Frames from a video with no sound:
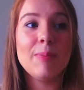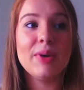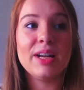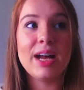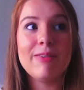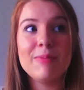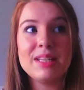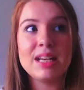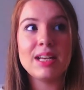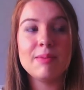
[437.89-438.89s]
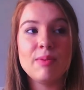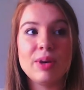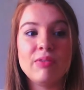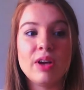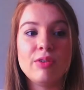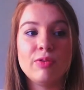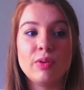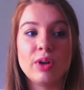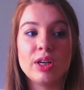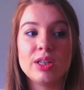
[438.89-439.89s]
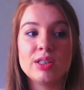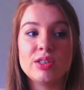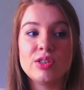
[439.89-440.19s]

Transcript: But I've been dating my boyfriend for